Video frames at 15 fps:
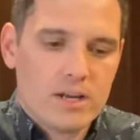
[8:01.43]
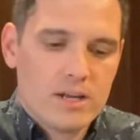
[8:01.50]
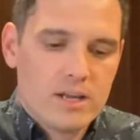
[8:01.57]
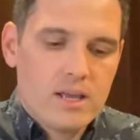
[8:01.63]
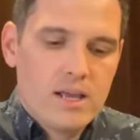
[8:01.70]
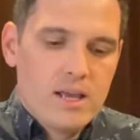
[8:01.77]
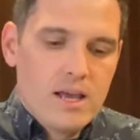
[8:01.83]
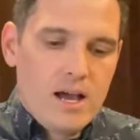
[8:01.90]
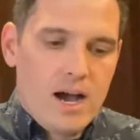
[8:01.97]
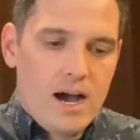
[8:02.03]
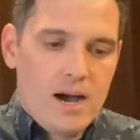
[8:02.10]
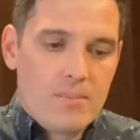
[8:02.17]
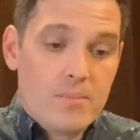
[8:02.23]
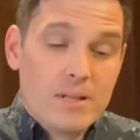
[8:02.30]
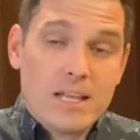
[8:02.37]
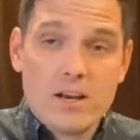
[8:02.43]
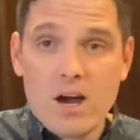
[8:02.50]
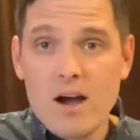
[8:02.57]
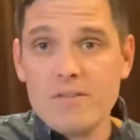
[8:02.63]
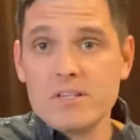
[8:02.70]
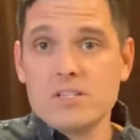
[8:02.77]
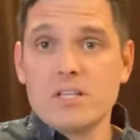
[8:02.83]
it um, but then
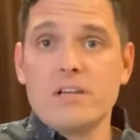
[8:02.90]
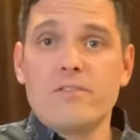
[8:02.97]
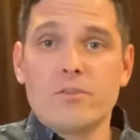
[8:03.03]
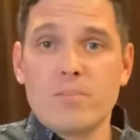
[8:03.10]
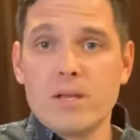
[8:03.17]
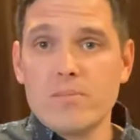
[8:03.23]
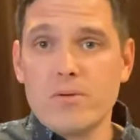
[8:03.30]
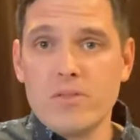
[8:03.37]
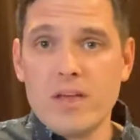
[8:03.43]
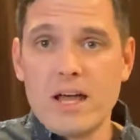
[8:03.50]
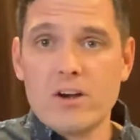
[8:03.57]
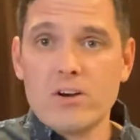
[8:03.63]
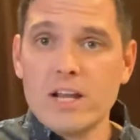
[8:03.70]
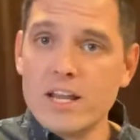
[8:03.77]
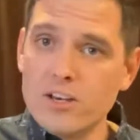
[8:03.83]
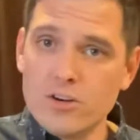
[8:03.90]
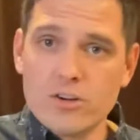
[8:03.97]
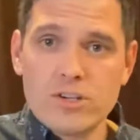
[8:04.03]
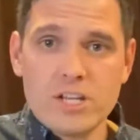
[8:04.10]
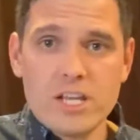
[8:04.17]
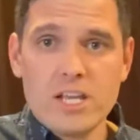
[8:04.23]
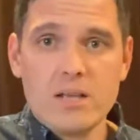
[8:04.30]
obviously for people that are in your
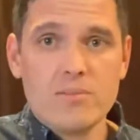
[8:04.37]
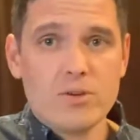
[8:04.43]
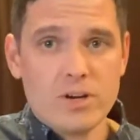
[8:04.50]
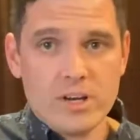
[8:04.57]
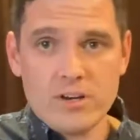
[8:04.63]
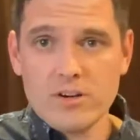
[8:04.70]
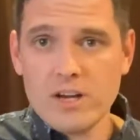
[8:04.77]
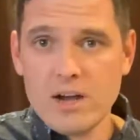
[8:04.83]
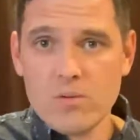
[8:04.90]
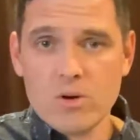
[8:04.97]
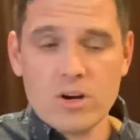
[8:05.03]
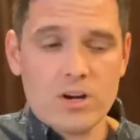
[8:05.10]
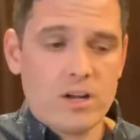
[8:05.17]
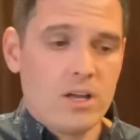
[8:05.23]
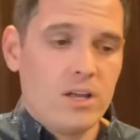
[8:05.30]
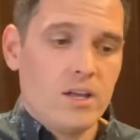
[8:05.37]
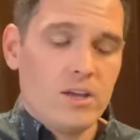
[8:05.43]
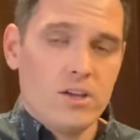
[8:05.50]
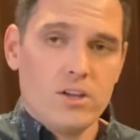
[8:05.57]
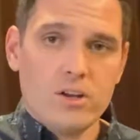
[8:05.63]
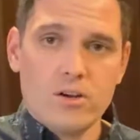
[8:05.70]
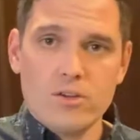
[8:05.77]
team or in your network
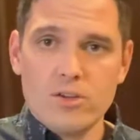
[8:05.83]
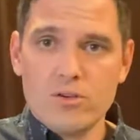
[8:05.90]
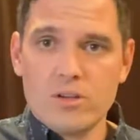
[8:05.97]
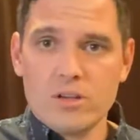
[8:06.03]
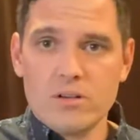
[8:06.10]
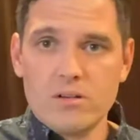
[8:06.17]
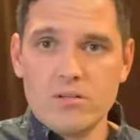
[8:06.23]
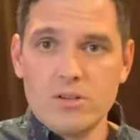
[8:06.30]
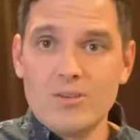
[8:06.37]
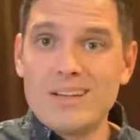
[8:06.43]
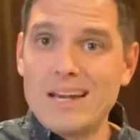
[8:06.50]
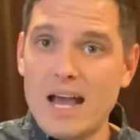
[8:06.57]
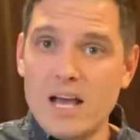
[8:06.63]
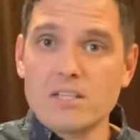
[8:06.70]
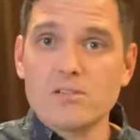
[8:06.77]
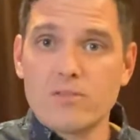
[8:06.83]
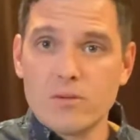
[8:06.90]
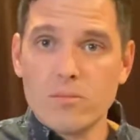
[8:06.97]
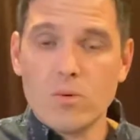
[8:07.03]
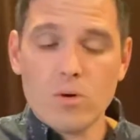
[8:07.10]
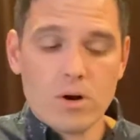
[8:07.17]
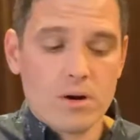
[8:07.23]
you know you can you can ask
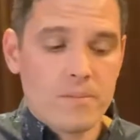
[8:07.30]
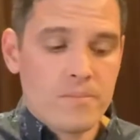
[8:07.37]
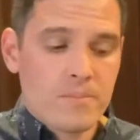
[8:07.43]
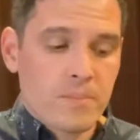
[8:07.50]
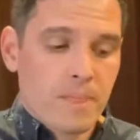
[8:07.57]
for more